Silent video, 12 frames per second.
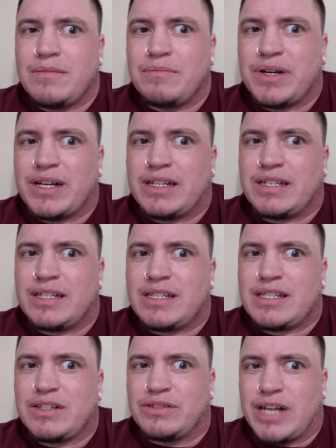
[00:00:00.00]
But it's
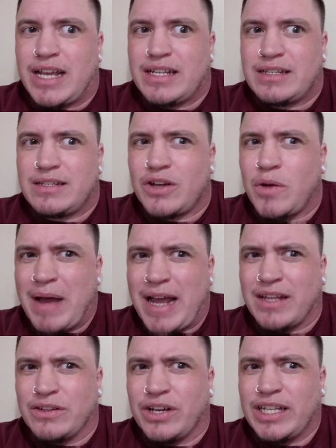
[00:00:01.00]
still nice to go back
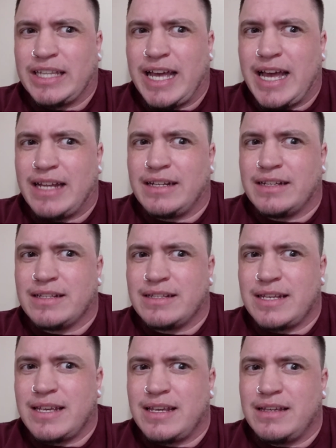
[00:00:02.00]
and look at that and
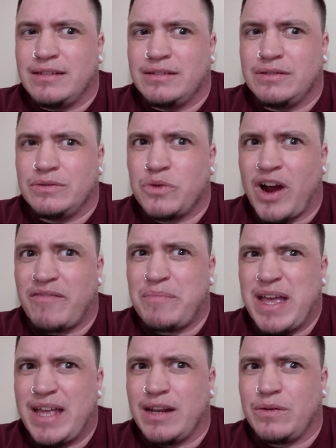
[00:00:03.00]
see where I've
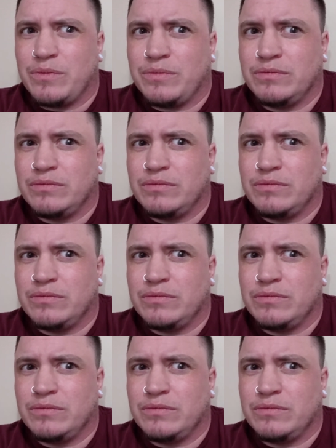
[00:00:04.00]
been and